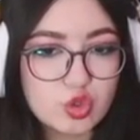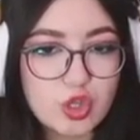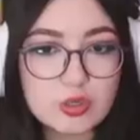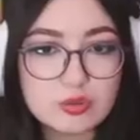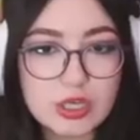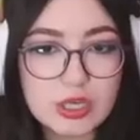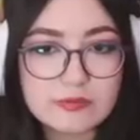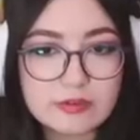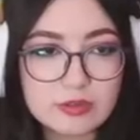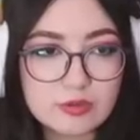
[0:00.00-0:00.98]
They don't have
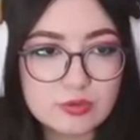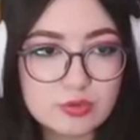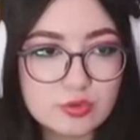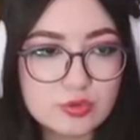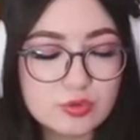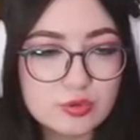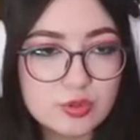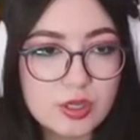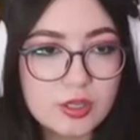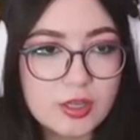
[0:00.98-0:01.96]
those.
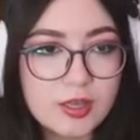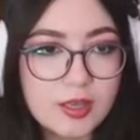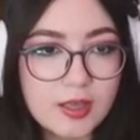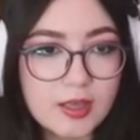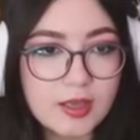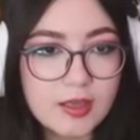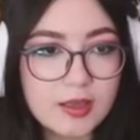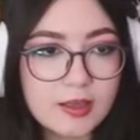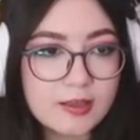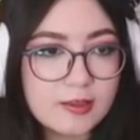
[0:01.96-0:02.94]

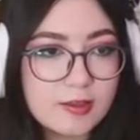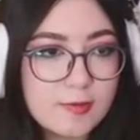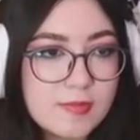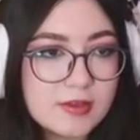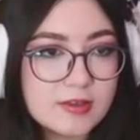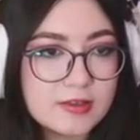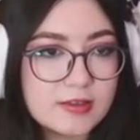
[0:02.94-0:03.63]
Um,